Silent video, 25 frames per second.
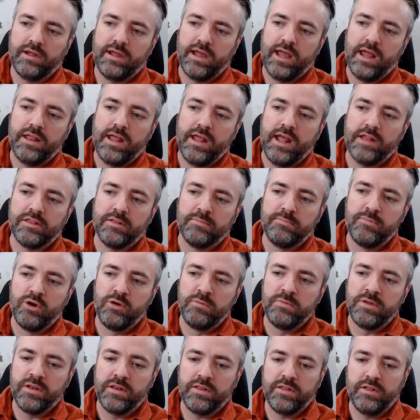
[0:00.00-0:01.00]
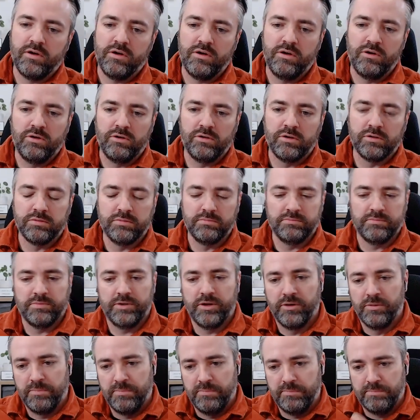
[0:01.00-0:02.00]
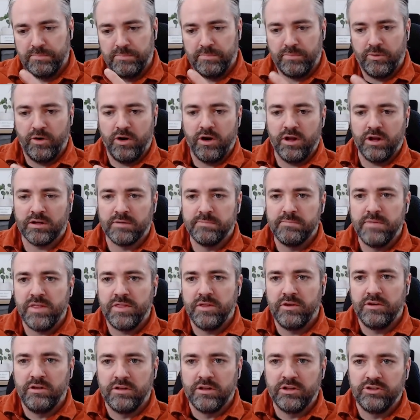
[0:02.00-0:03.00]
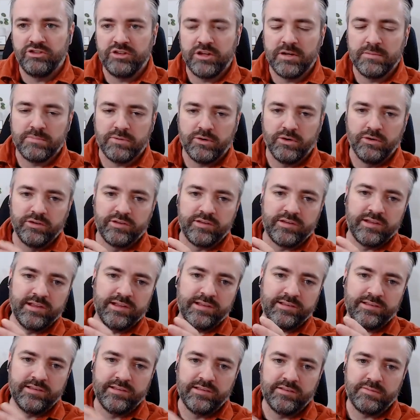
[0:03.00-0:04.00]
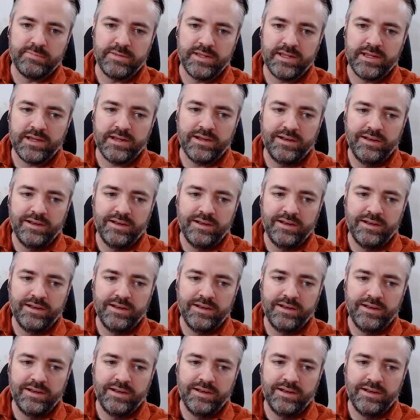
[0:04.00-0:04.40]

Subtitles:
At the moment, the whole, product methodology and process is being